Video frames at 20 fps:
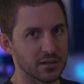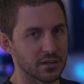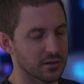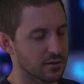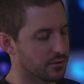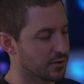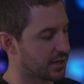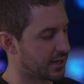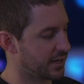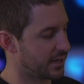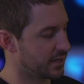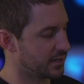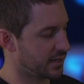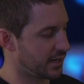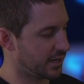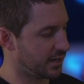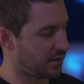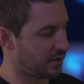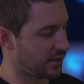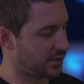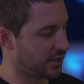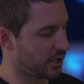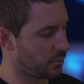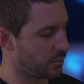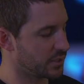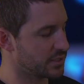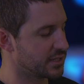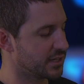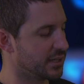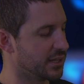Okay, now I know we're
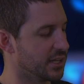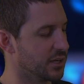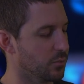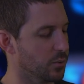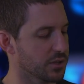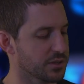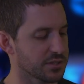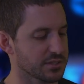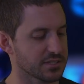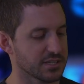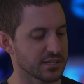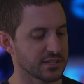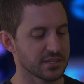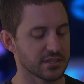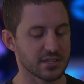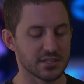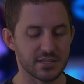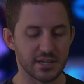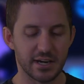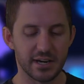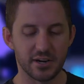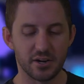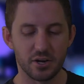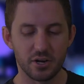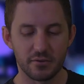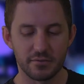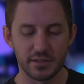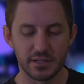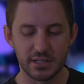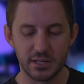dealing with sending the data
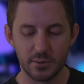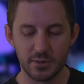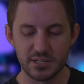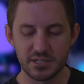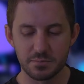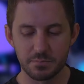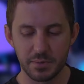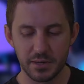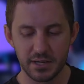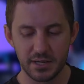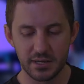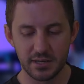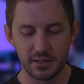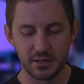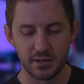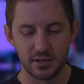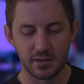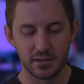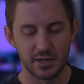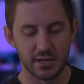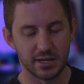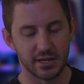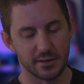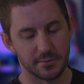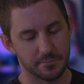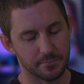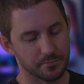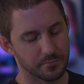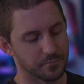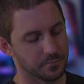over the USB
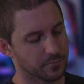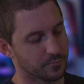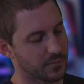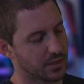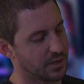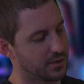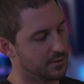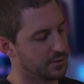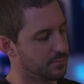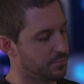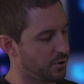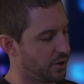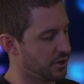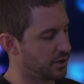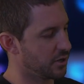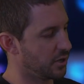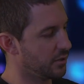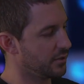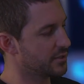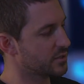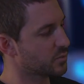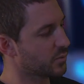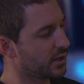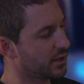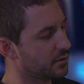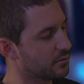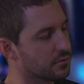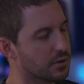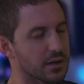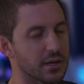protocol as
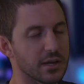well.